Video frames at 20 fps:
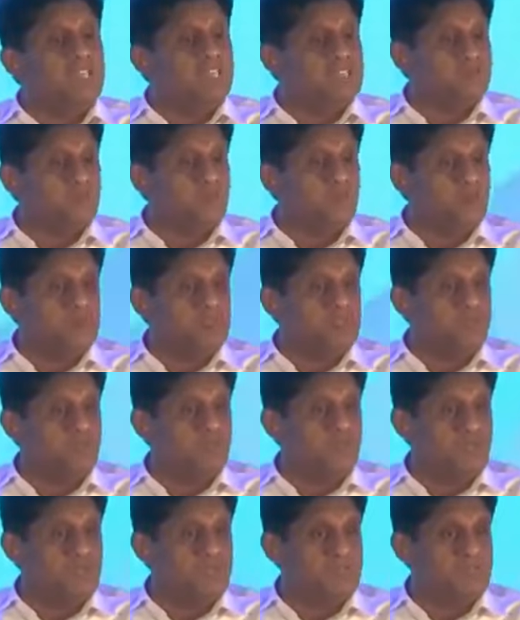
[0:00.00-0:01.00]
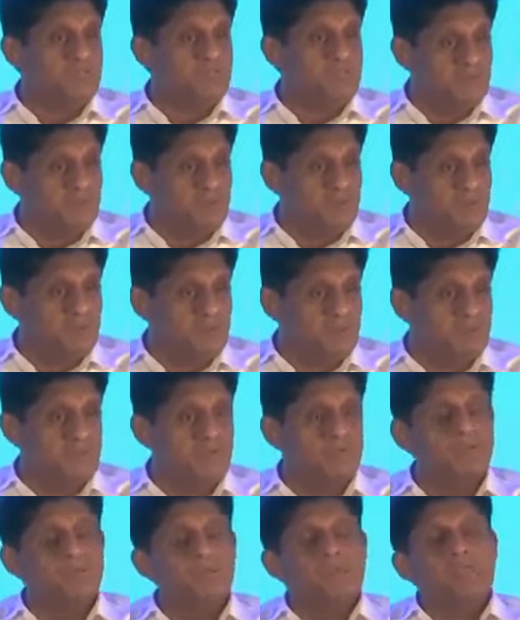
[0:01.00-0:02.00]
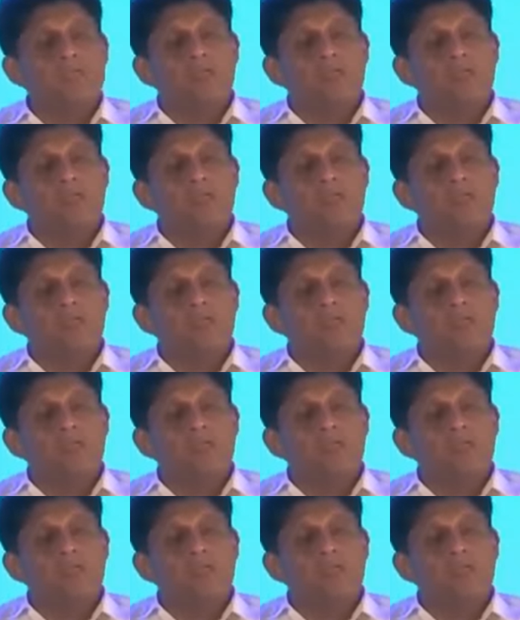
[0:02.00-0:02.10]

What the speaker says: exports-based development.